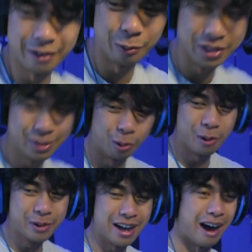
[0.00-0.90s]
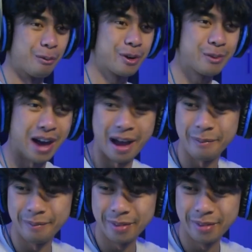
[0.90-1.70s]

What's what do we got? What do we got?